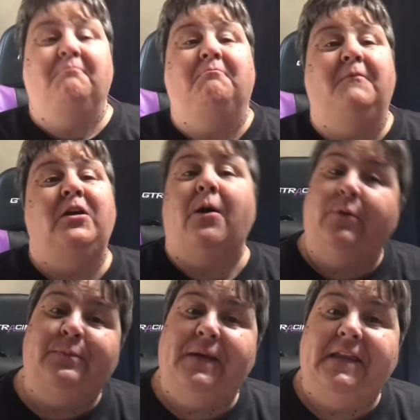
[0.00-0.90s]
come
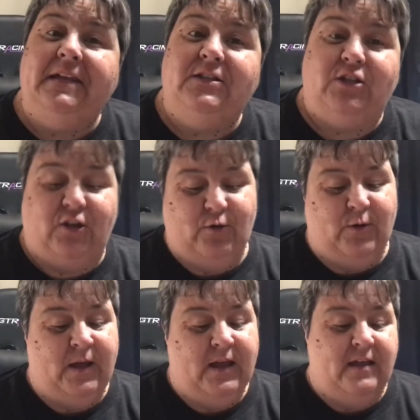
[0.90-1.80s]
with me to
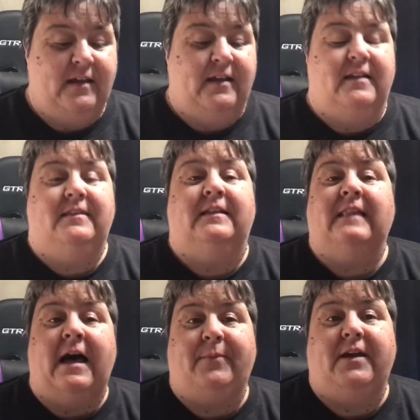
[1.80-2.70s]
the
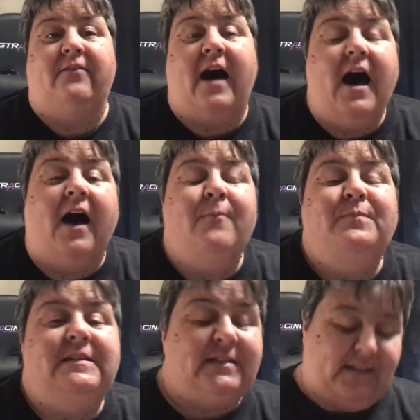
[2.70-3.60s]
lobby of
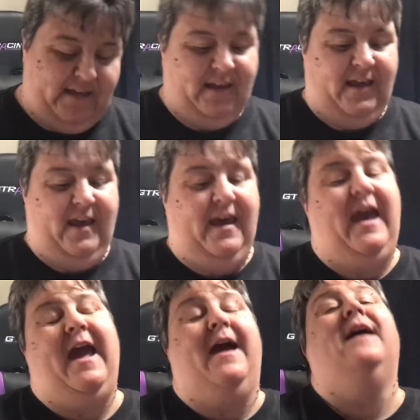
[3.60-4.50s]
Hobbs
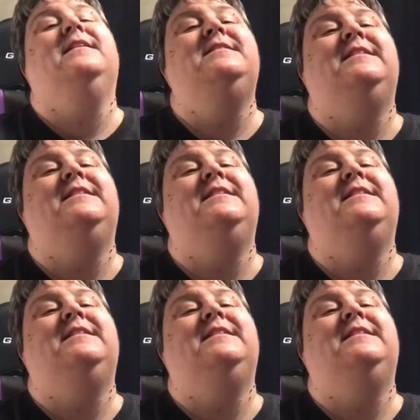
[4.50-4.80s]
and